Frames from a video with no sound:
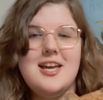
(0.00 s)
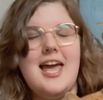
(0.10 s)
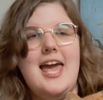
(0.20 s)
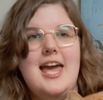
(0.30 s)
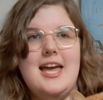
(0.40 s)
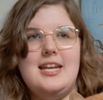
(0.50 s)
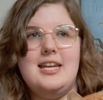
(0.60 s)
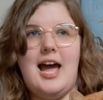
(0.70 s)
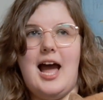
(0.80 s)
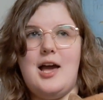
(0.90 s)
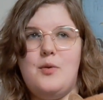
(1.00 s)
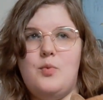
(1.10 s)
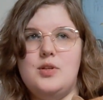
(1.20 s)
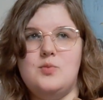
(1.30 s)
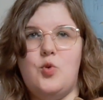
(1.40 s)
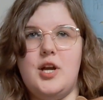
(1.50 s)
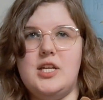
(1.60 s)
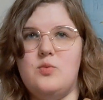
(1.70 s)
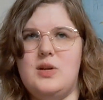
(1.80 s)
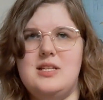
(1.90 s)
and I was wanting
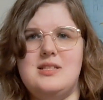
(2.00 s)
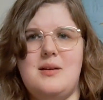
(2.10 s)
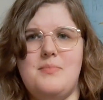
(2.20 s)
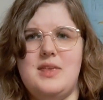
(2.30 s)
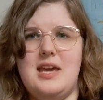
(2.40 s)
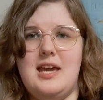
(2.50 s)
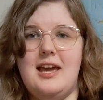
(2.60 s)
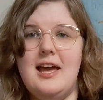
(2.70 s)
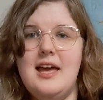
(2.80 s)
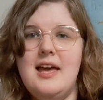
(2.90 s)
to read something